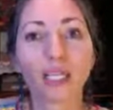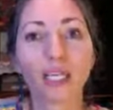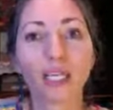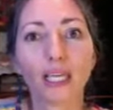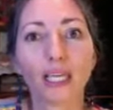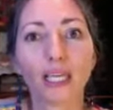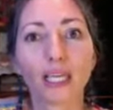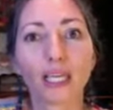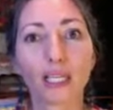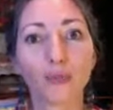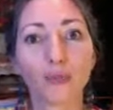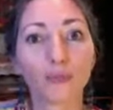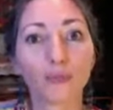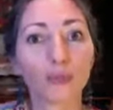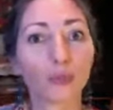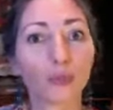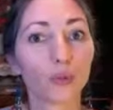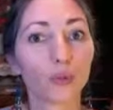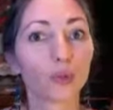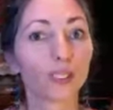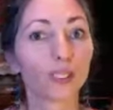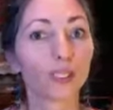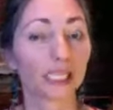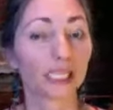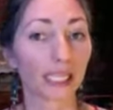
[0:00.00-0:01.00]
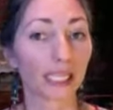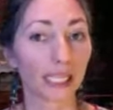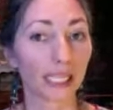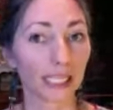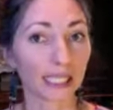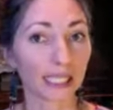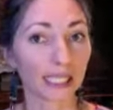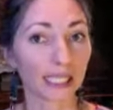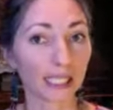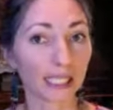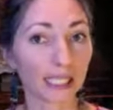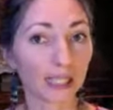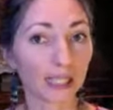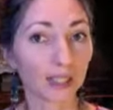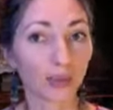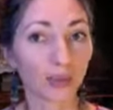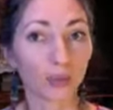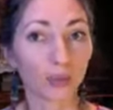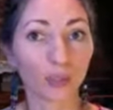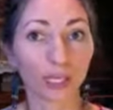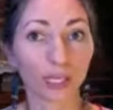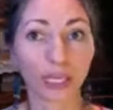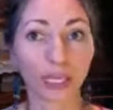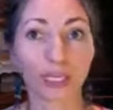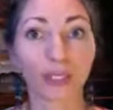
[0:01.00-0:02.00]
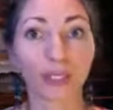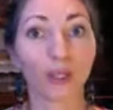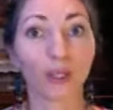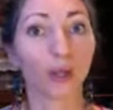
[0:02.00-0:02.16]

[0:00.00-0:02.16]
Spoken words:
If you're standing, you can